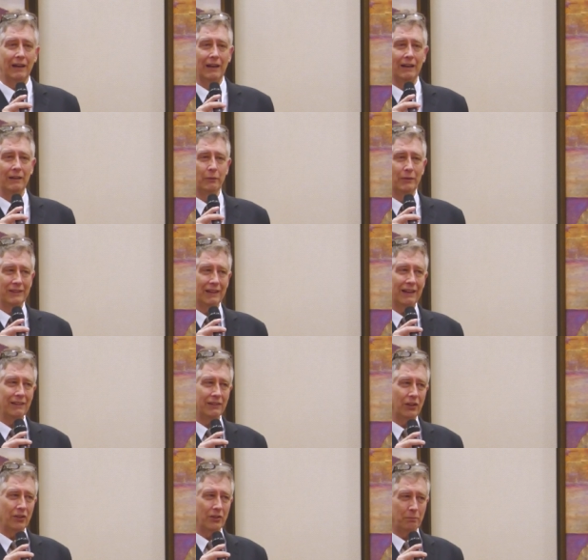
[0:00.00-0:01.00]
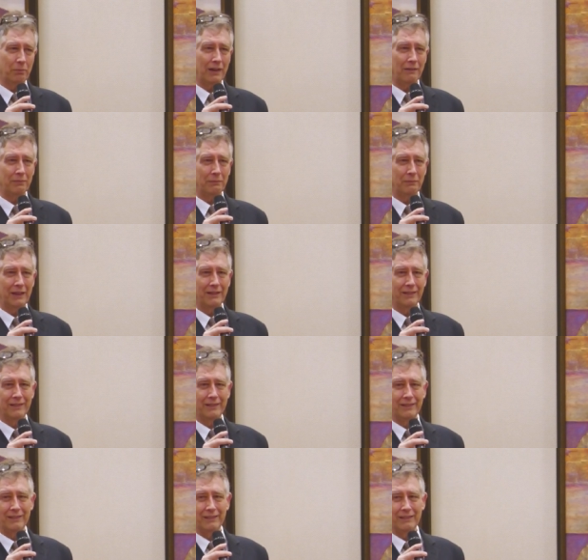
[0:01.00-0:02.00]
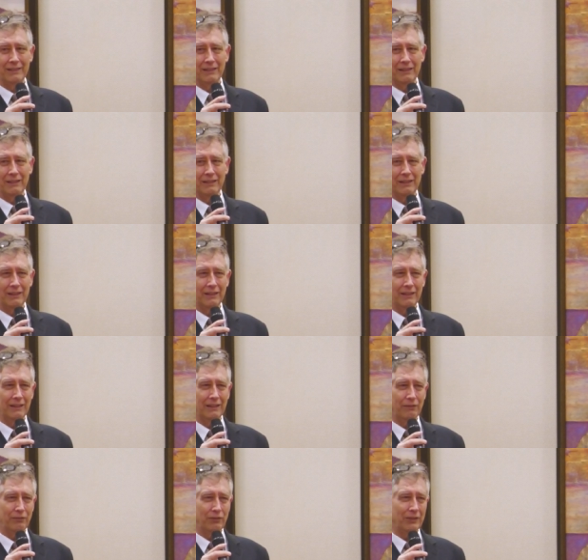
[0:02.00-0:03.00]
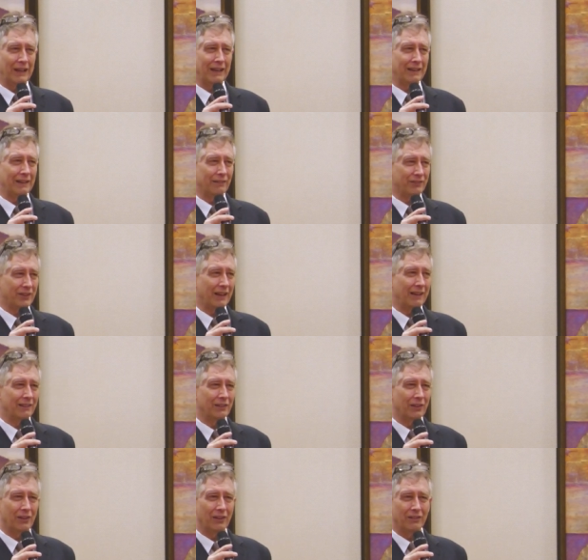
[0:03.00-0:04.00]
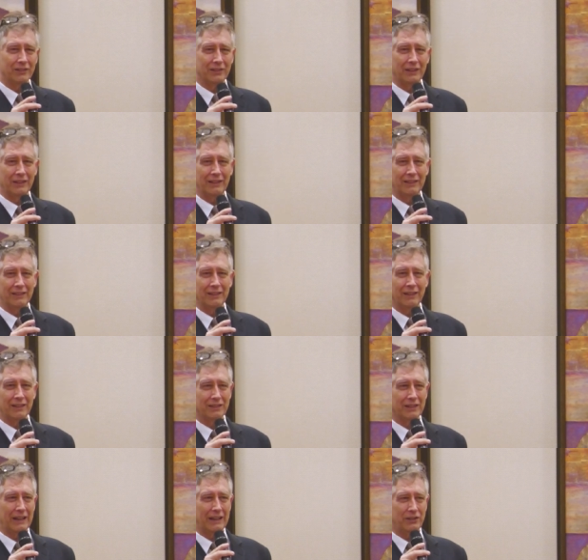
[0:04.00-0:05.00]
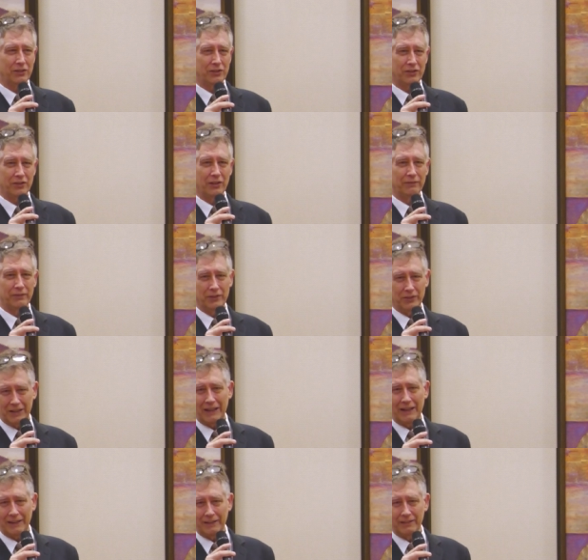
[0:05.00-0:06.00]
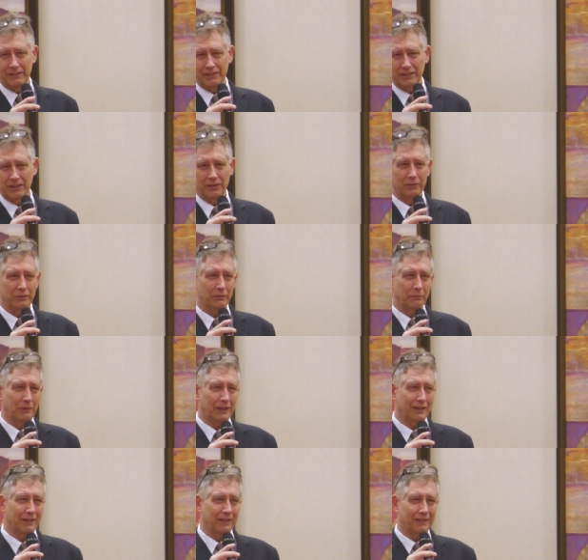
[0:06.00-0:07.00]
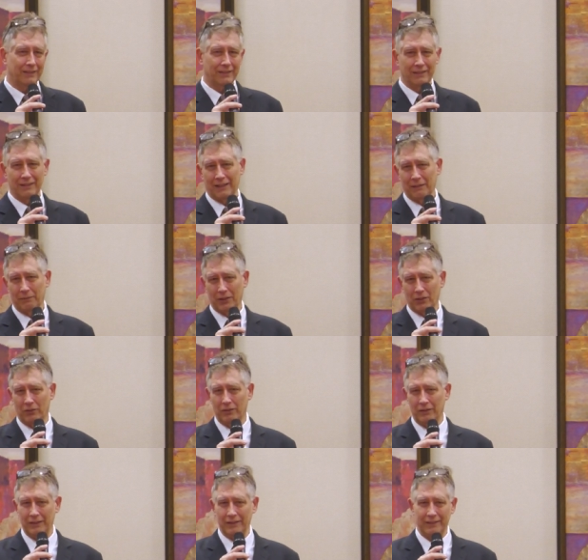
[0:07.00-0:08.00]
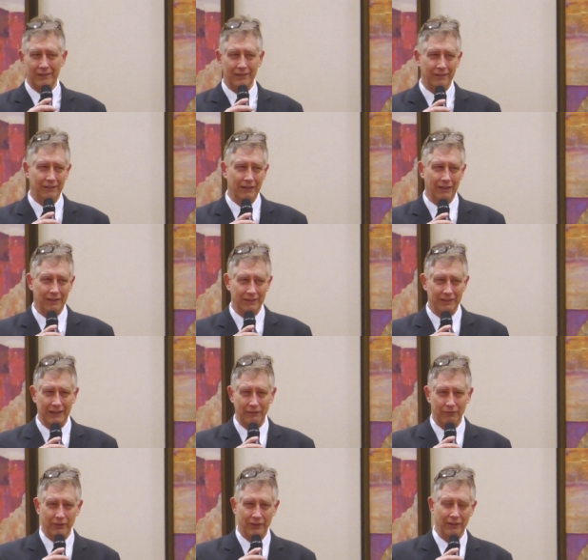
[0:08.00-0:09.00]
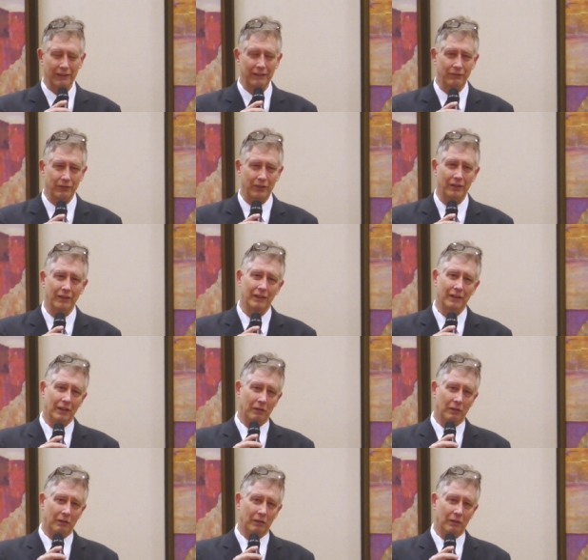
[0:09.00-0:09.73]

uh, with Tylenol, the problem is the, if you take enough Tylenol to intoxicate yourself, you're dead. So because the chemical is not safe for the liver.